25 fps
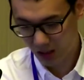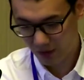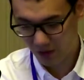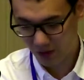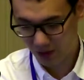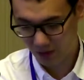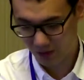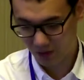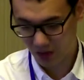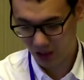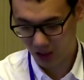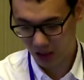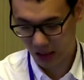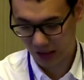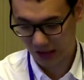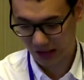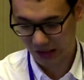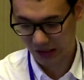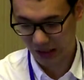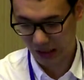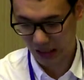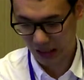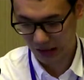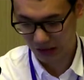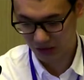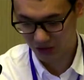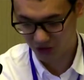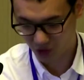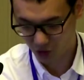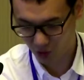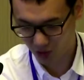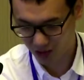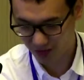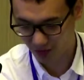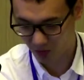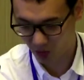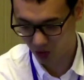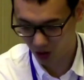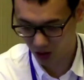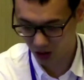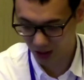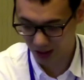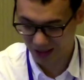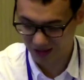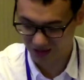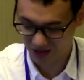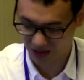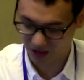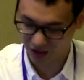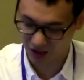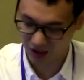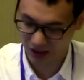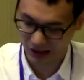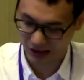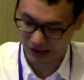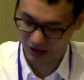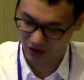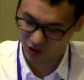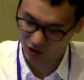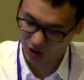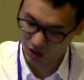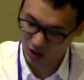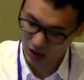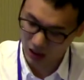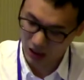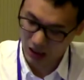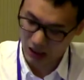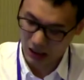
Then it can secrete more ACTH.